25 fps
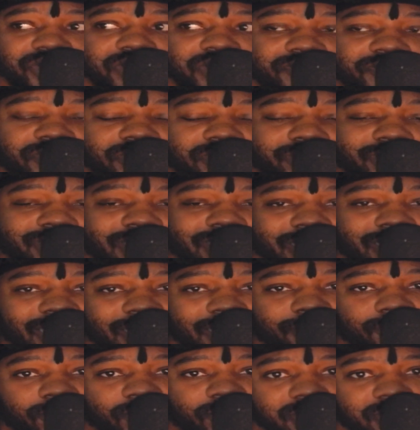if you're looking at
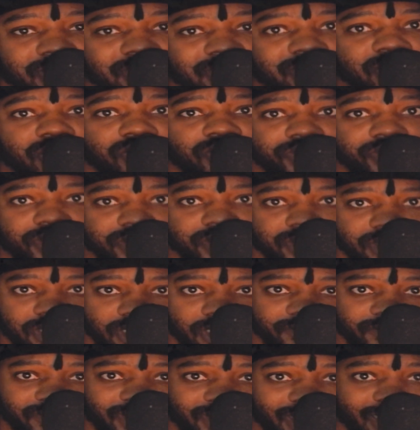more interior
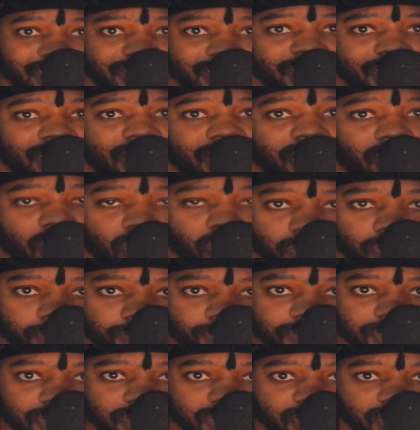stuff like
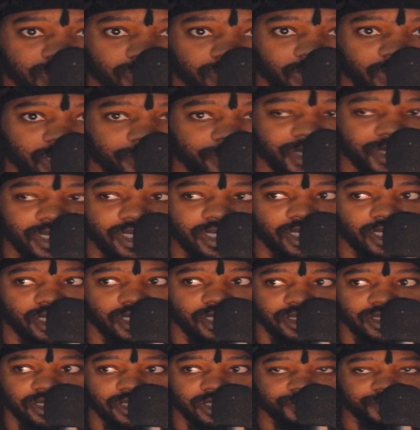homes, right?
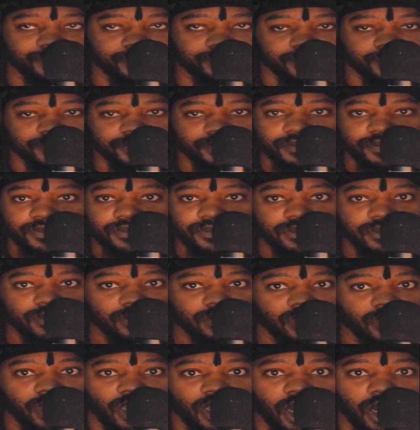Because
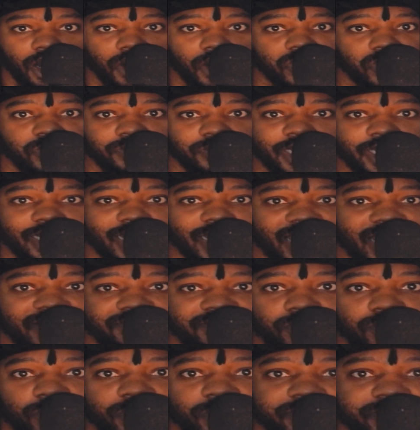a home could have
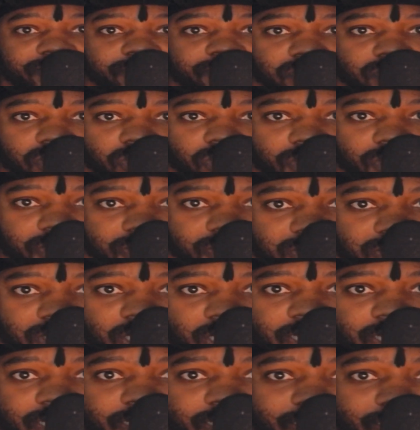wood floors,
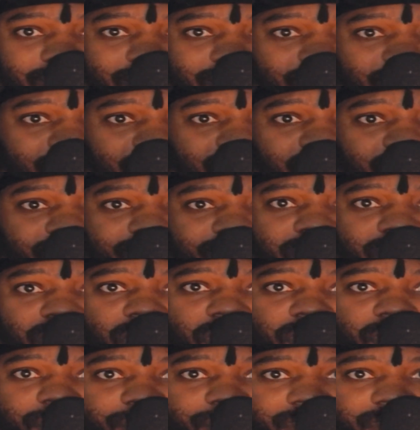it could have
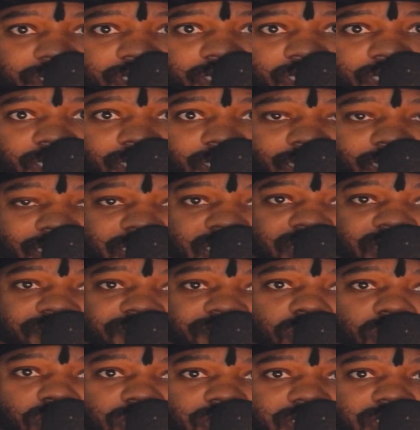carpet, it could have
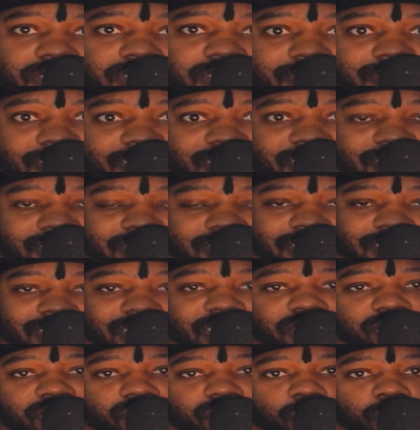all these things, and
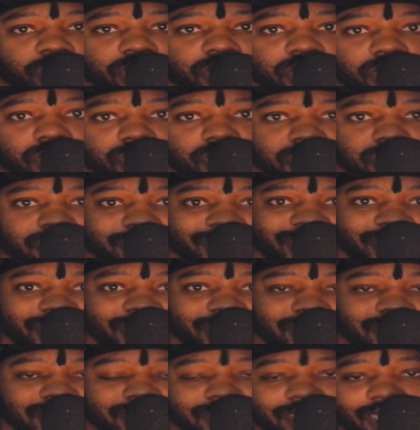each one of those
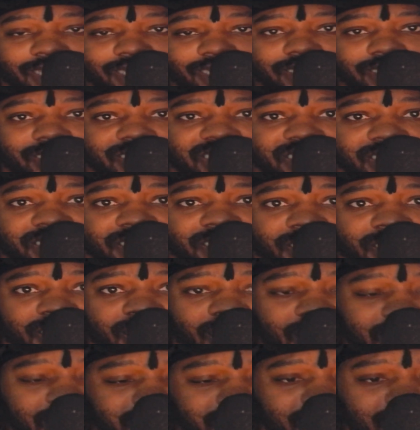things, technically,
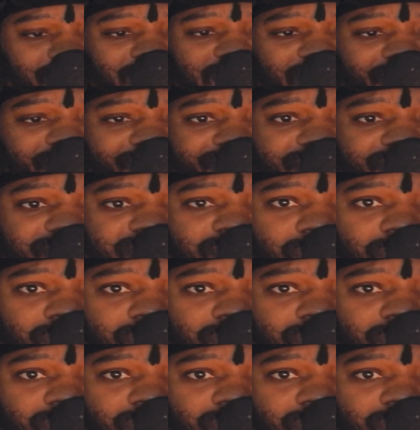as a character is